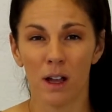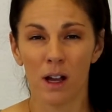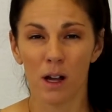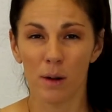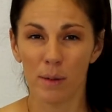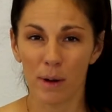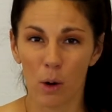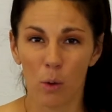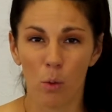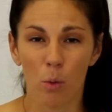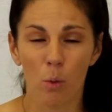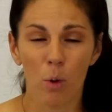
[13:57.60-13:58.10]

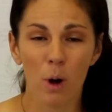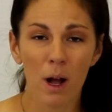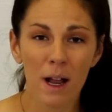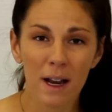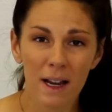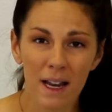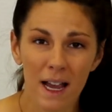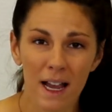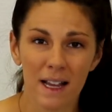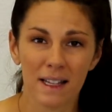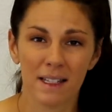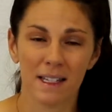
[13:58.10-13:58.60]
about
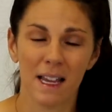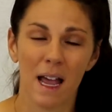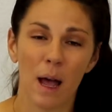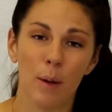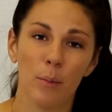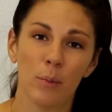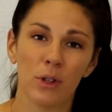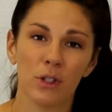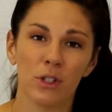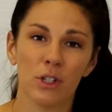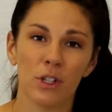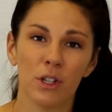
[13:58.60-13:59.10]
what has
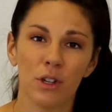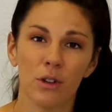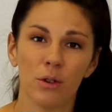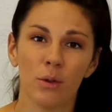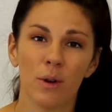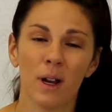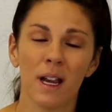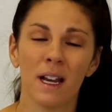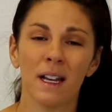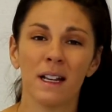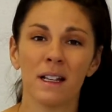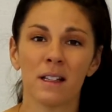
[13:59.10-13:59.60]
happened to
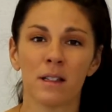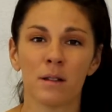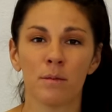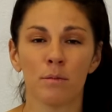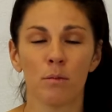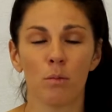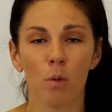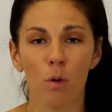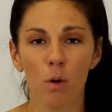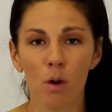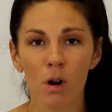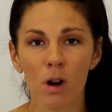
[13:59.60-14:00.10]
you, and it's
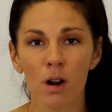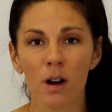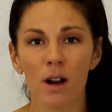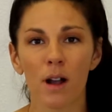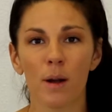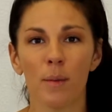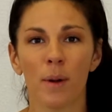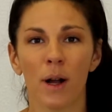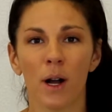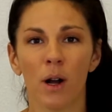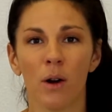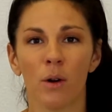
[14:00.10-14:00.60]
more
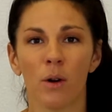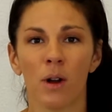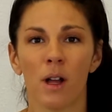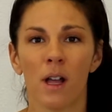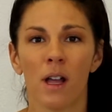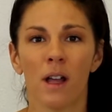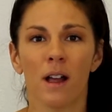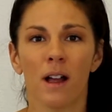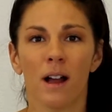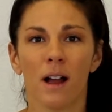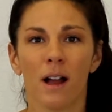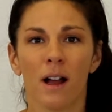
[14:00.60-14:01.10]
about
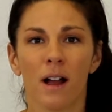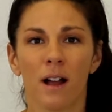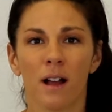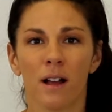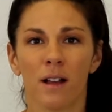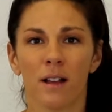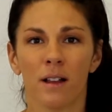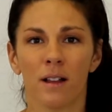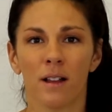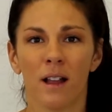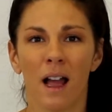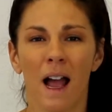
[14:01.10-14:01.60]

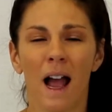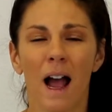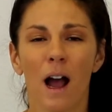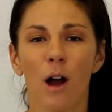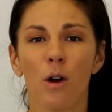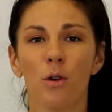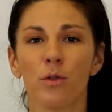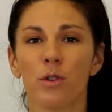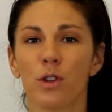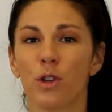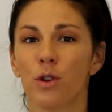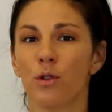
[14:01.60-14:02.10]
uh,
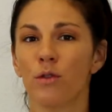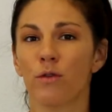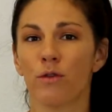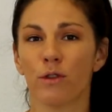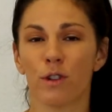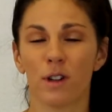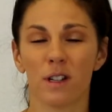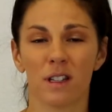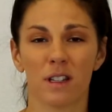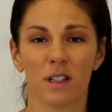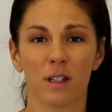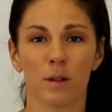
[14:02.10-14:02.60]
how you've
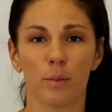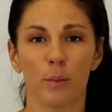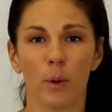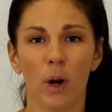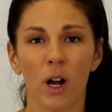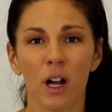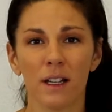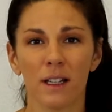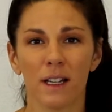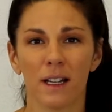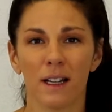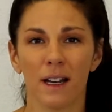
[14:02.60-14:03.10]

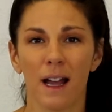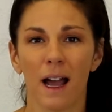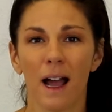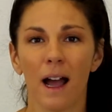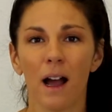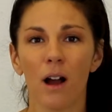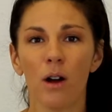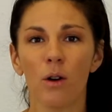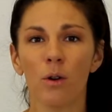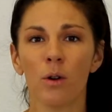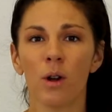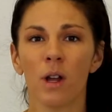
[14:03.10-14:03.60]
responded,
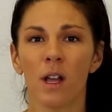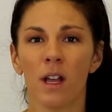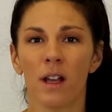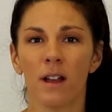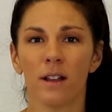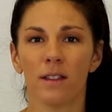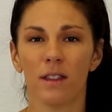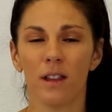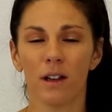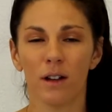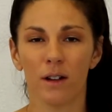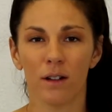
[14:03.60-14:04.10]
how
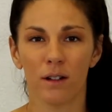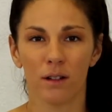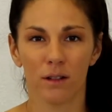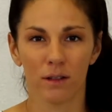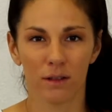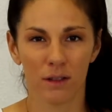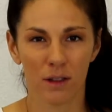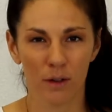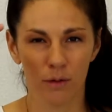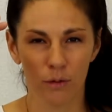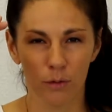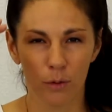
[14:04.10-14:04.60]
the the